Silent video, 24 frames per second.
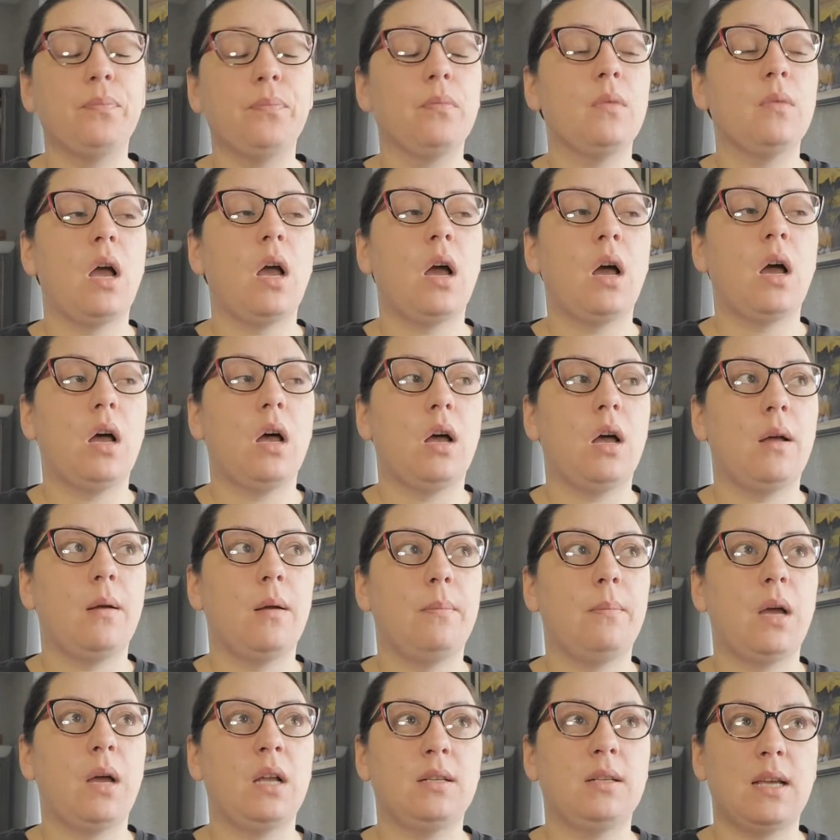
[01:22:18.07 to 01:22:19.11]

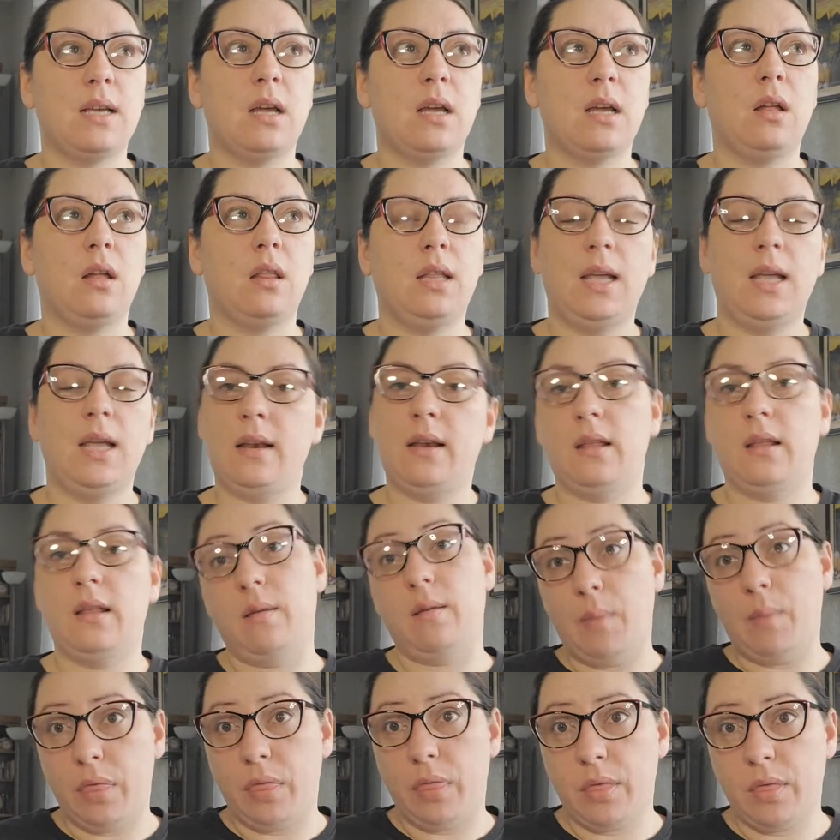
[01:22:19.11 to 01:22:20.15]
um, until the end of the
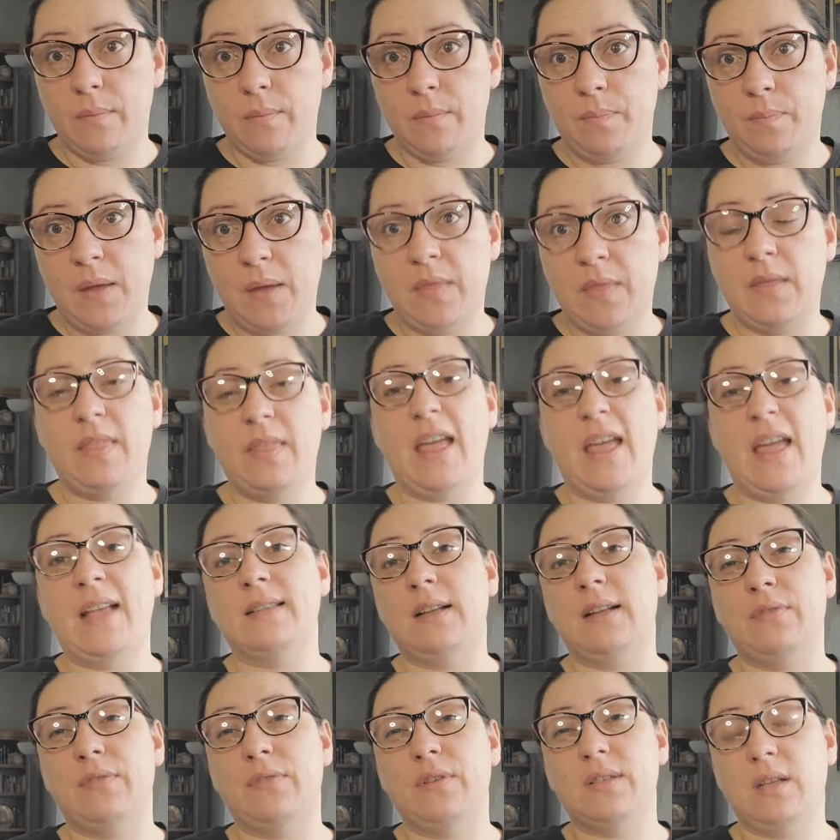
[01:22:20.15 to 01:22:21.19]
month and then that
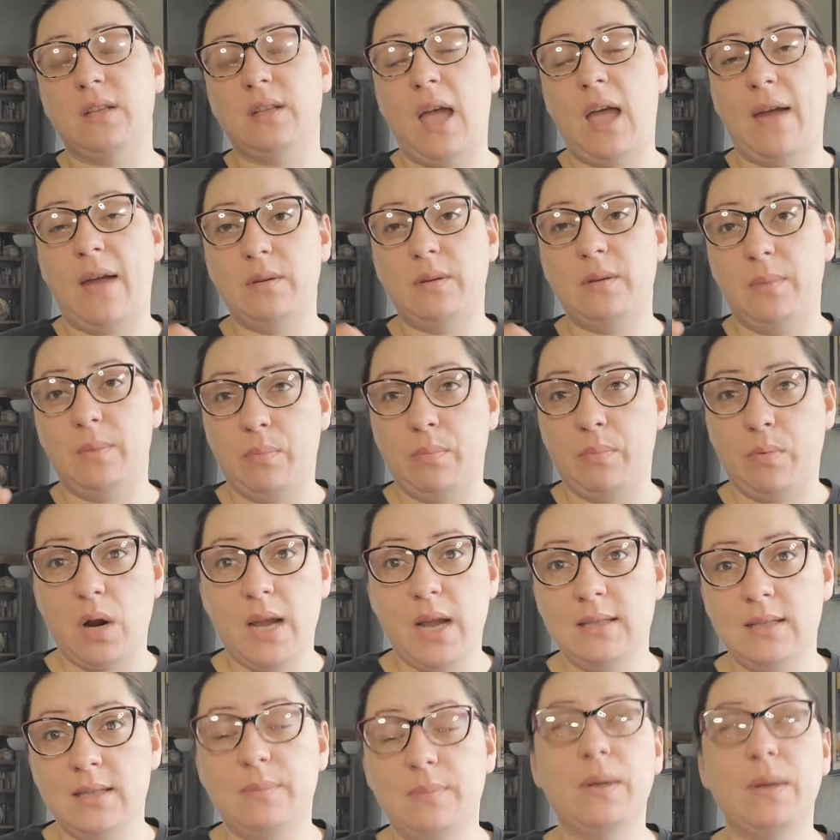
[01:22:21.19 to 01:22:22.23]
stuff will still have to be
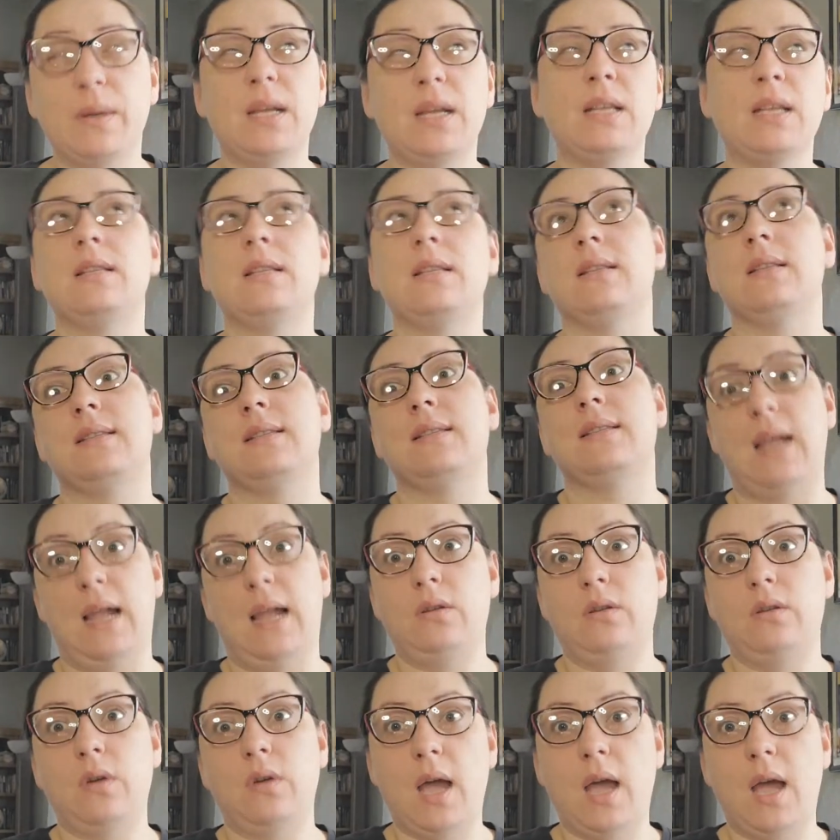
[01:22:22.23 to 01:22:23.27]
priced but it's
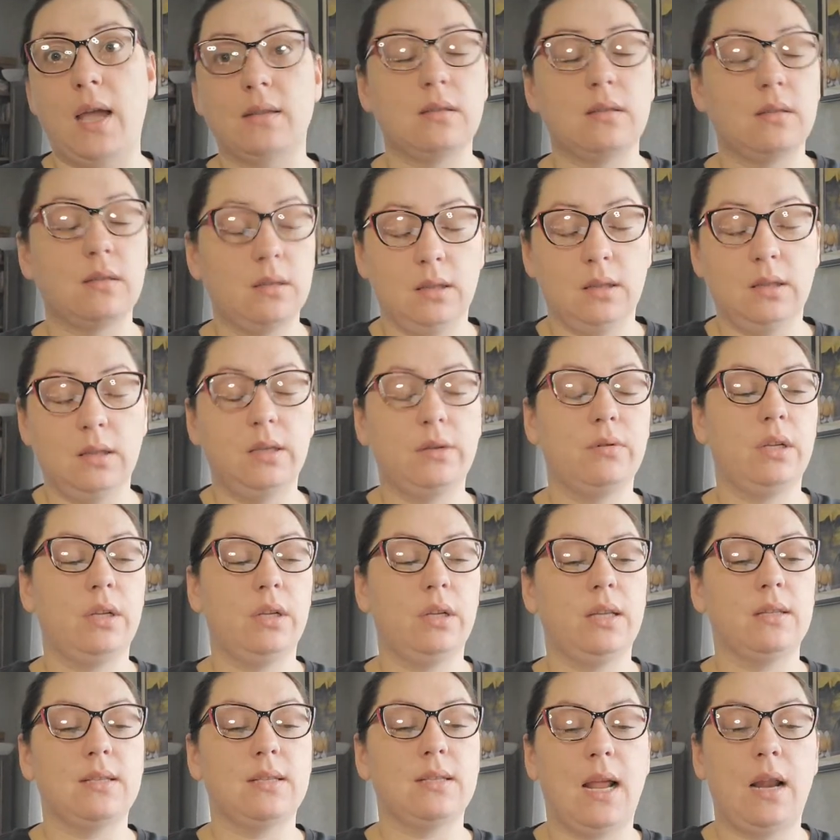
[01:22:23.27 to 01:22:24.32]
insane you guys literally
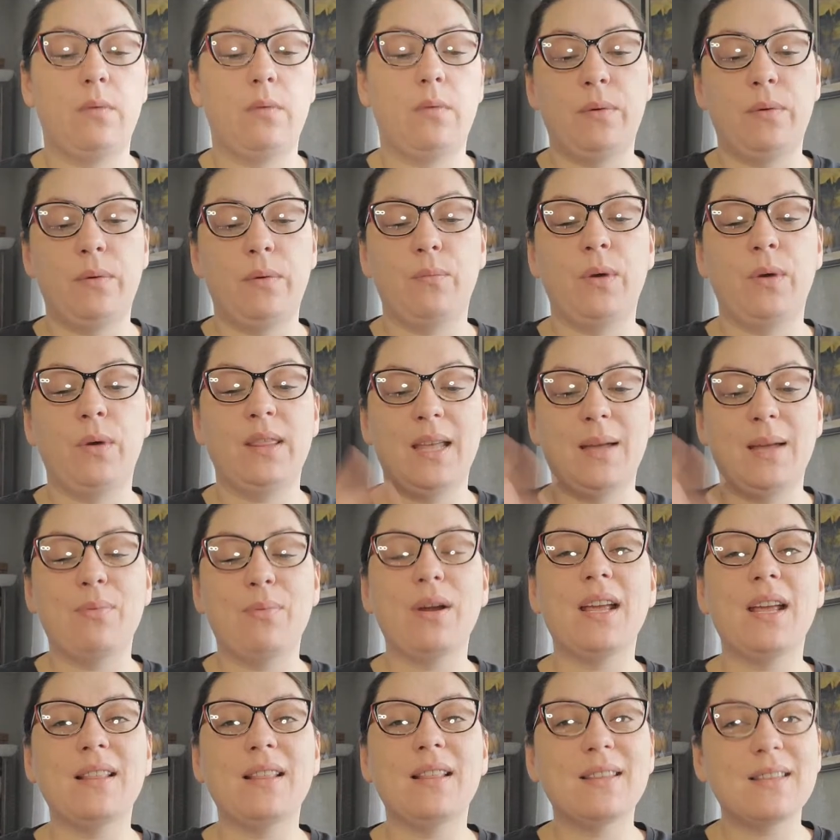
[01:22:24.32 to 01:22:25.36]
insane when when they
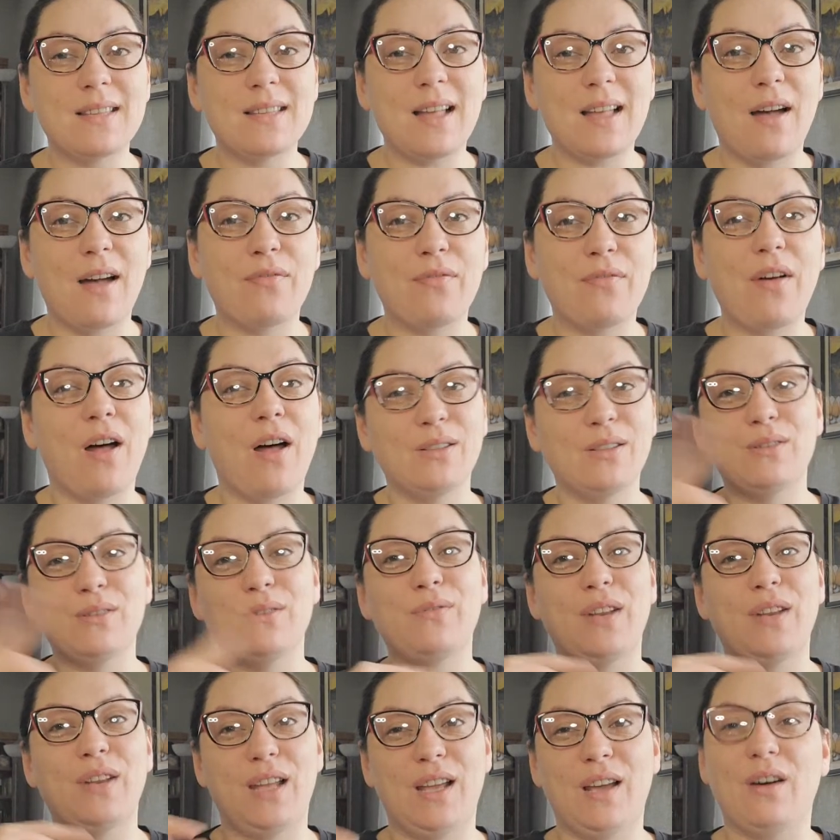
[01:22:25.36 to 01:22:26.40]
bring in the stuff i'll do a
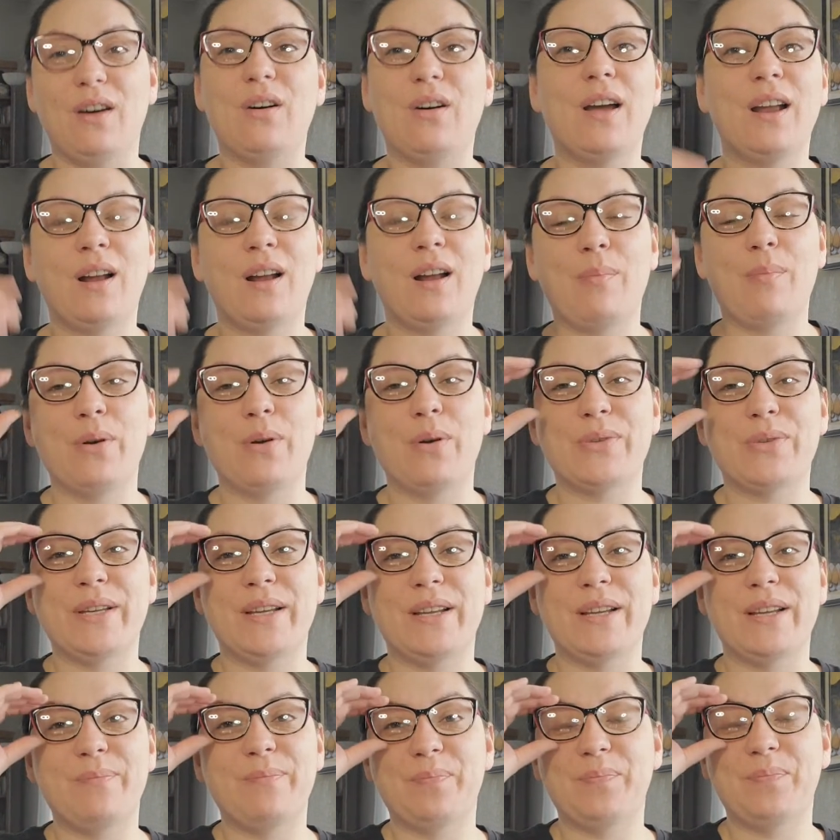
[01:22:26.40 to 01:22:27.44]
video and i'll post
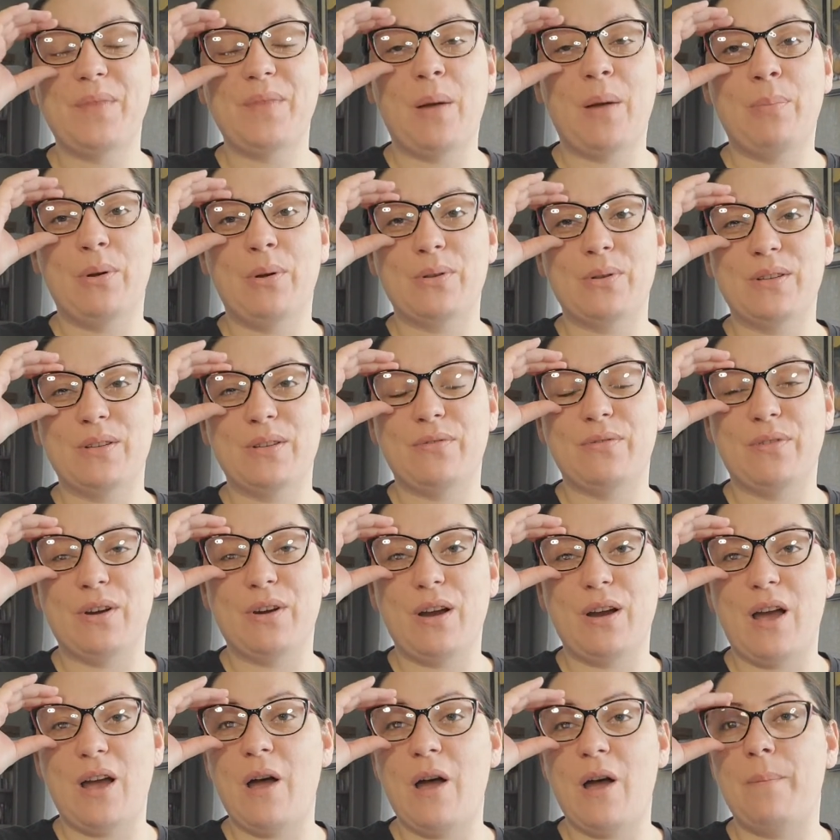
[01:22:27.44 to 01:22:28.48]
it i'll post it
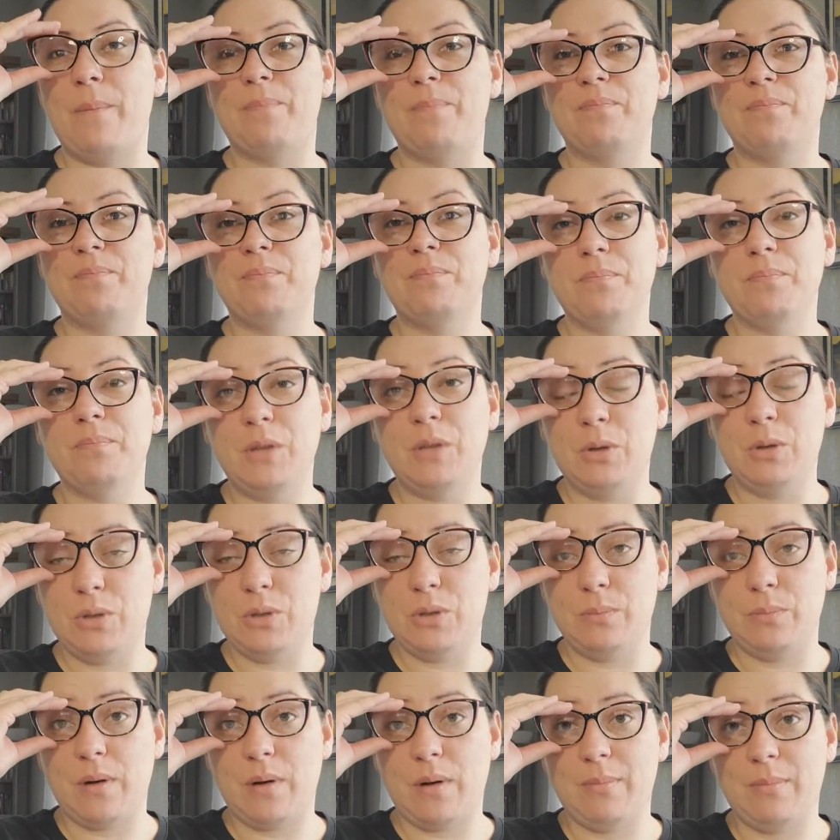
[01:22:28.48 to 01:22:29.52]
for um,
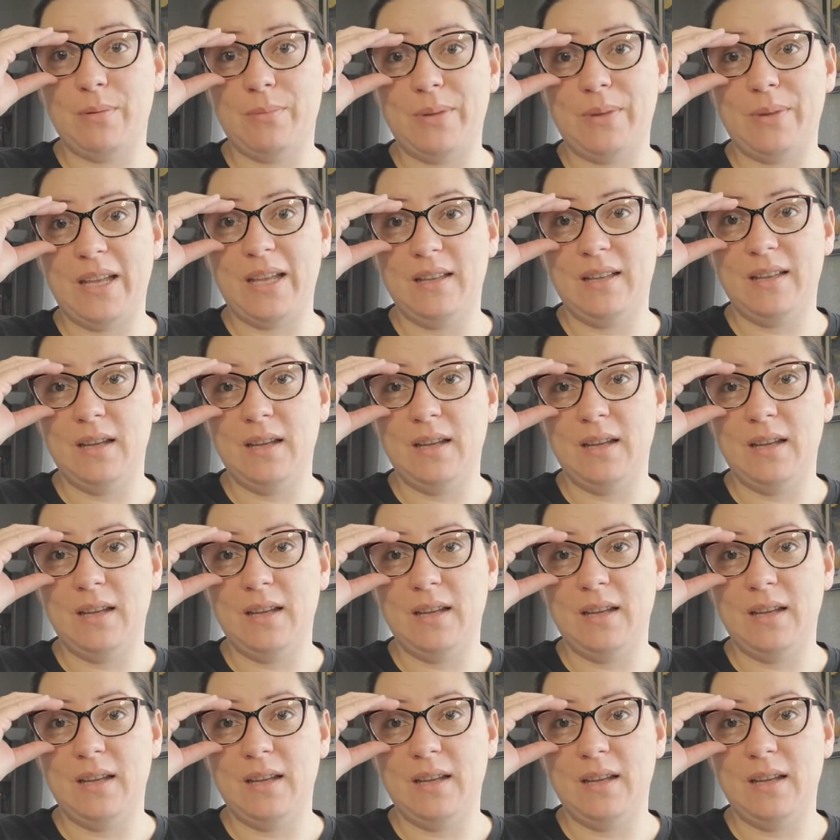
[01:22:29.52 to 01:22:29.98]
youtube probably